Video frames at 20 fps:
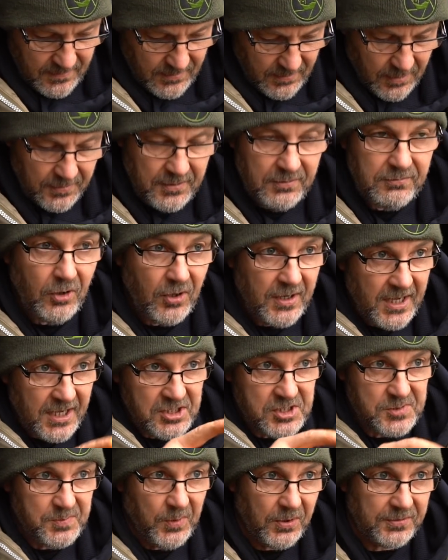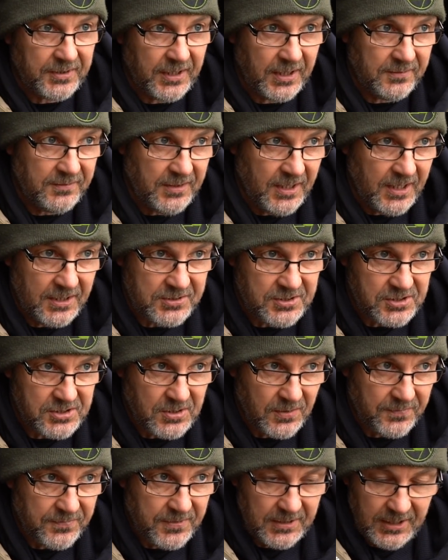on the right hand spot down there, just
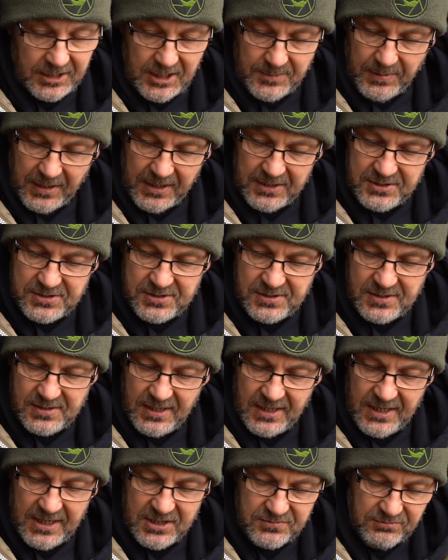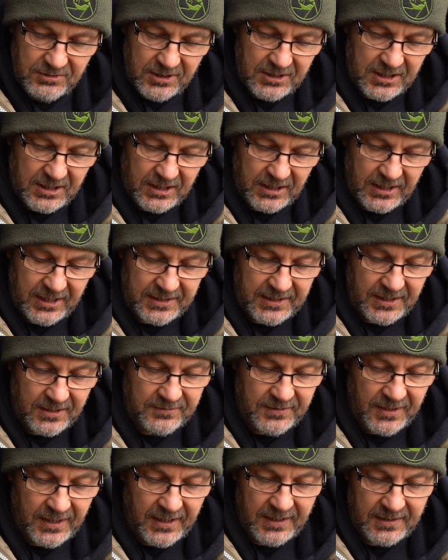off the lily beds. It is really clear
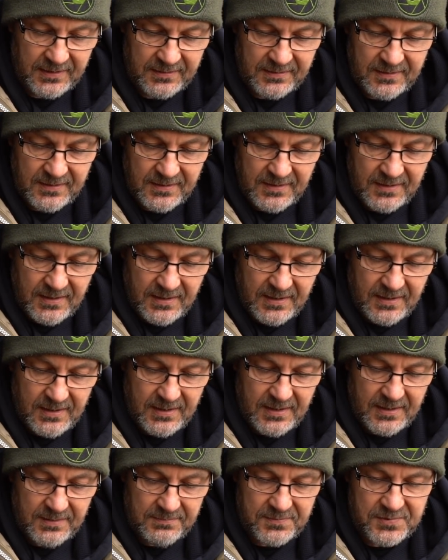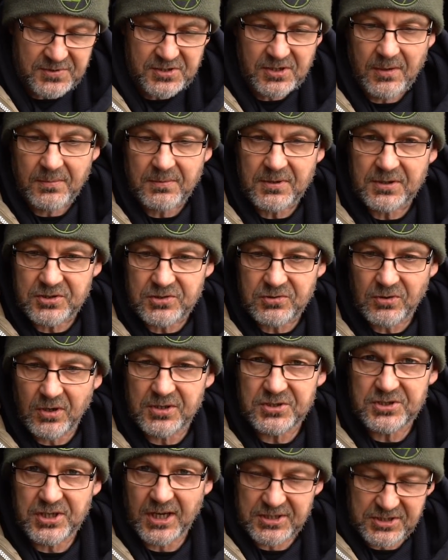down there, so I'm going to try
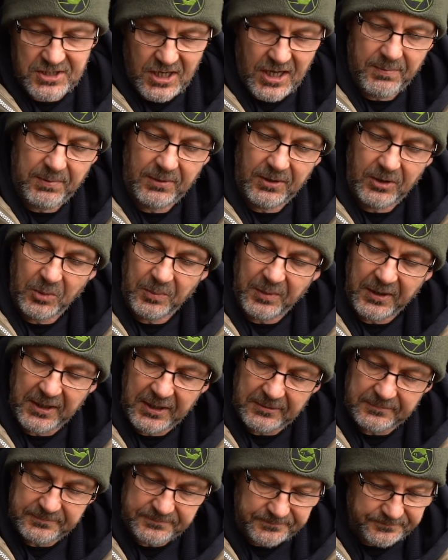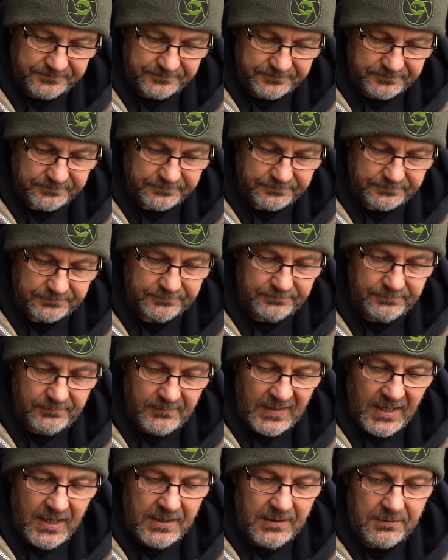and change it up a little bit,
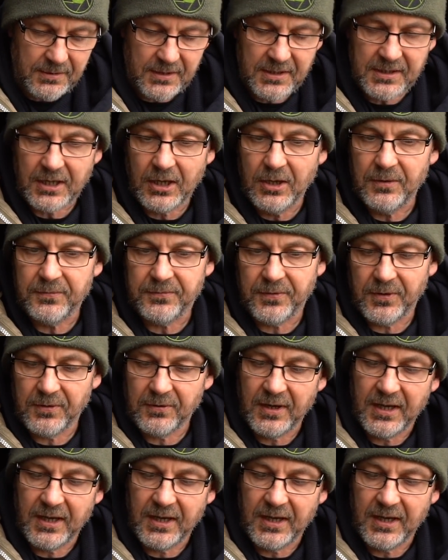and I'm going to go for